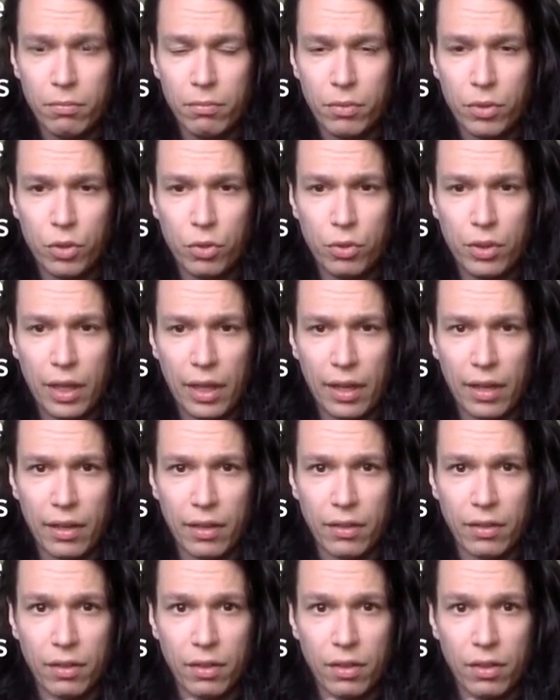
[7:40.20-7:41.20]
you
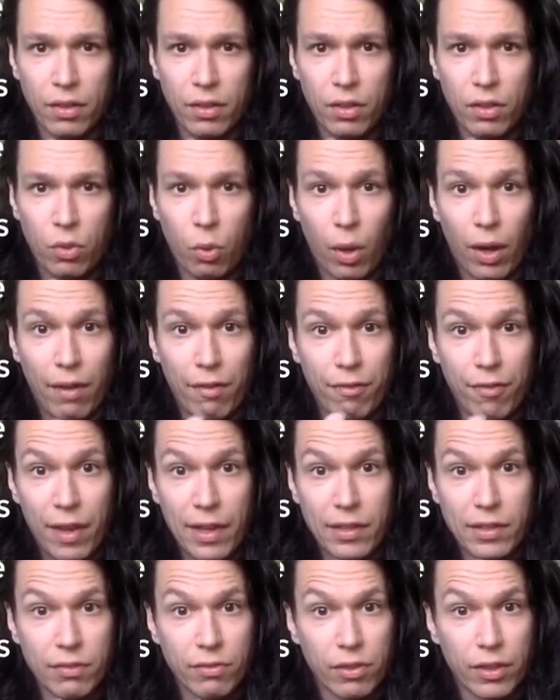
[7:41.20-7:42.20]
can quite
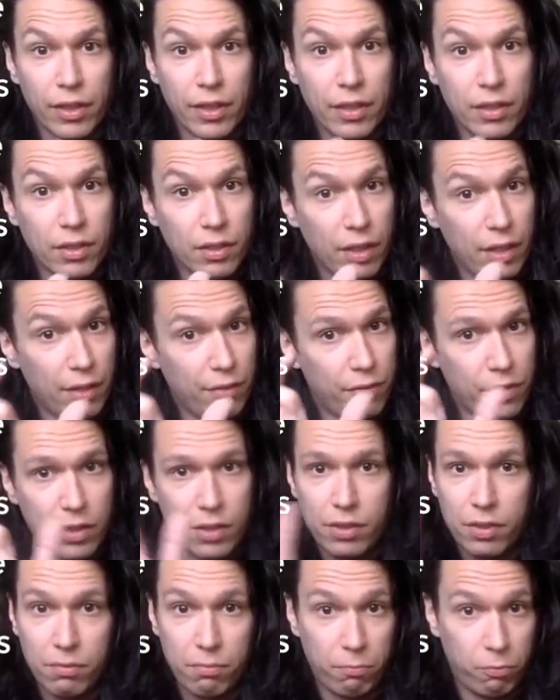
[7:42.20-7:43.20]
effectively, if
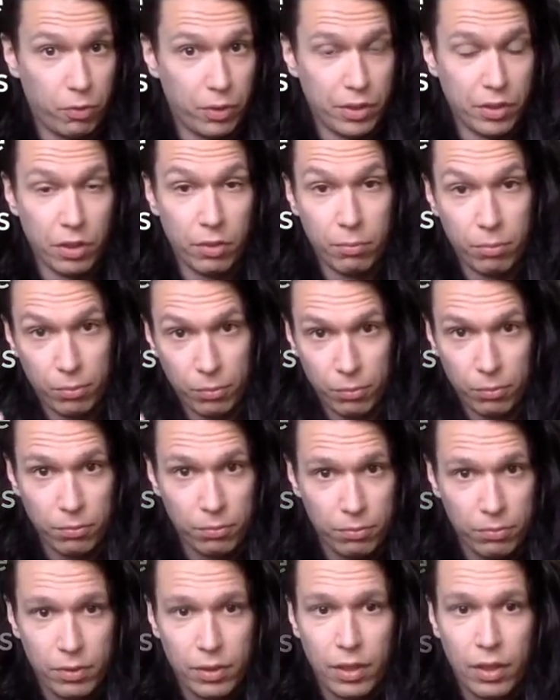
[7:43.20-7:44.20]
it's, for example,
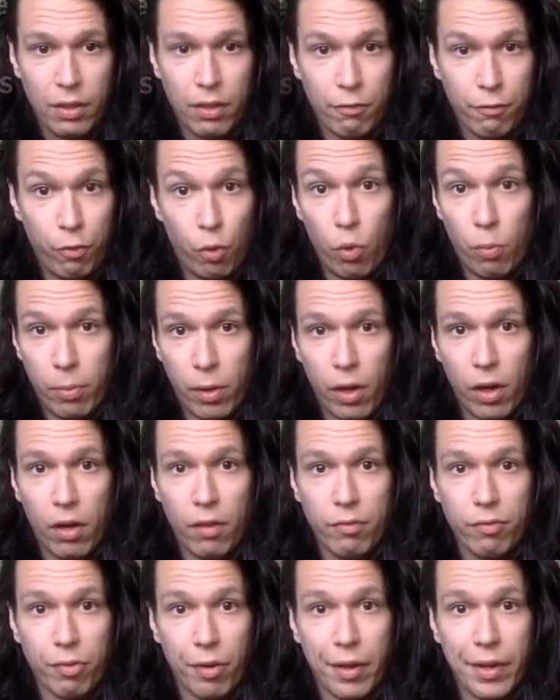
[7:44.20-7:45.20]
4-bar
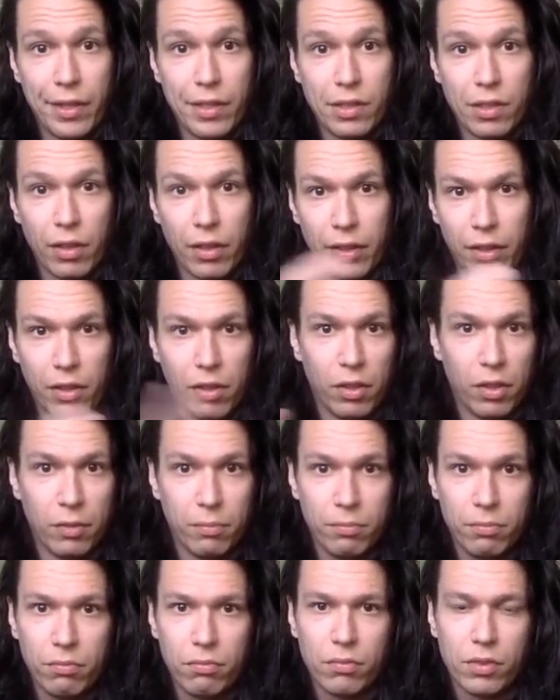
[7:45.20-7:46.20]
phrase like our
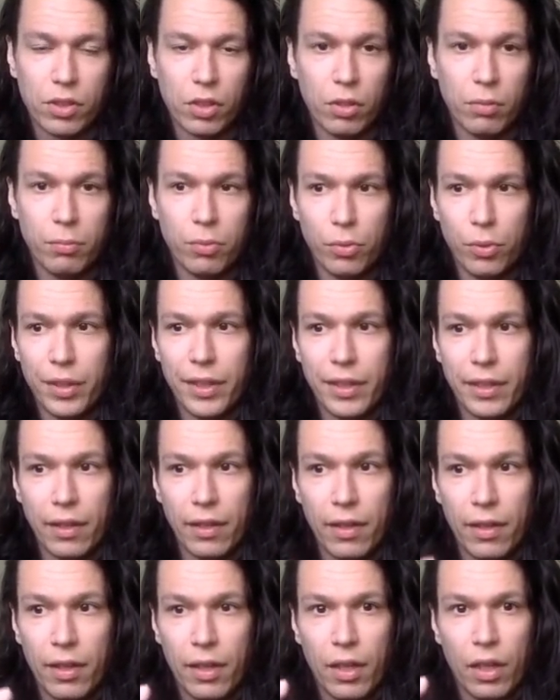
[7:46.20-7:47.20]
sample here,
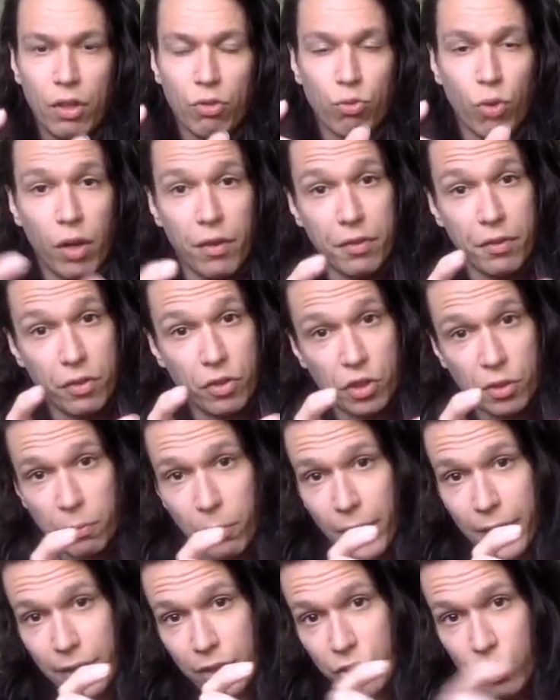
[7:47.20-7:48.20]
rather than just
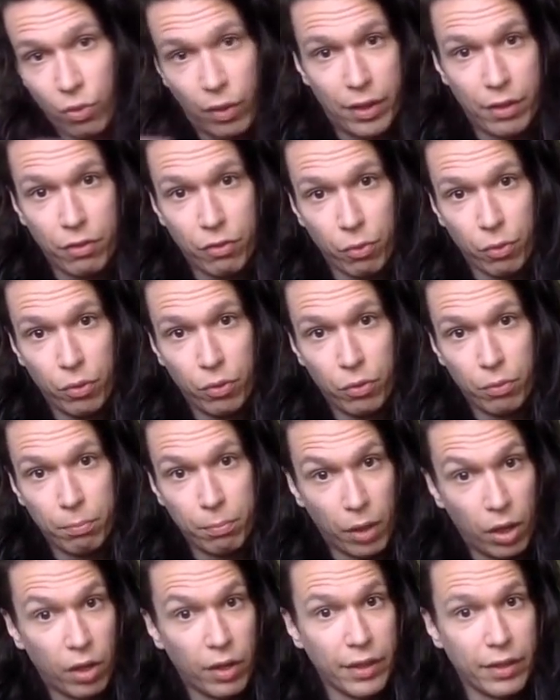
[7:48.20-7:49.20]
playing straight through
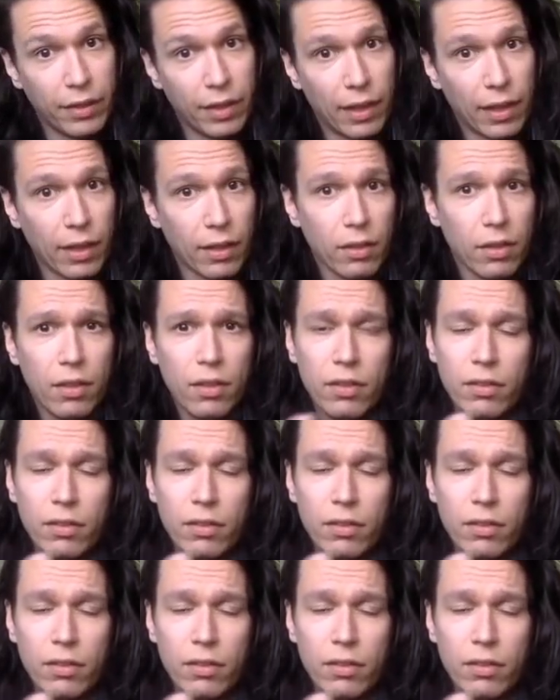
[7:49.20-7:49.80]
behind that,